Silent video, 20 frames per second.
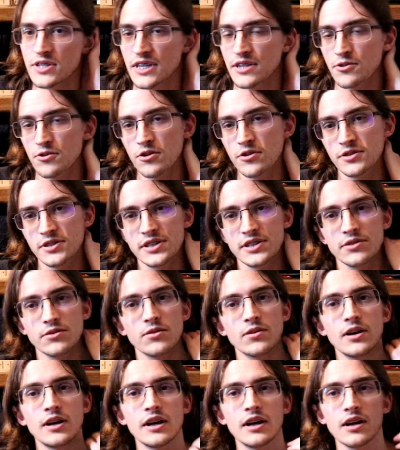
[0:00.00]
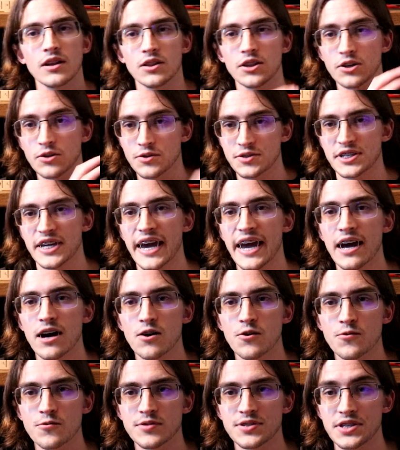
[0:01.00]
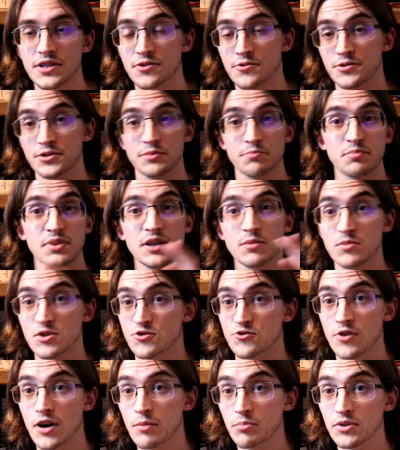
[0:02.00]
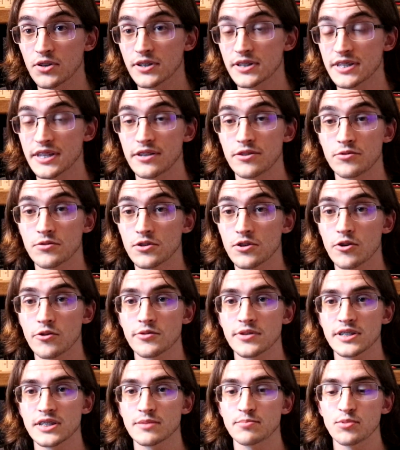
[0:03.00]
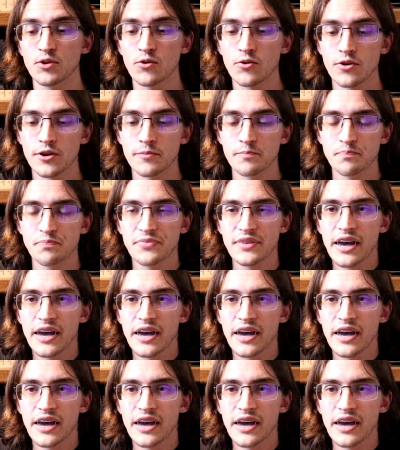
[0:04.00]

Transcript: and there are still little towns, and there is a big metropolis that you can go and explore.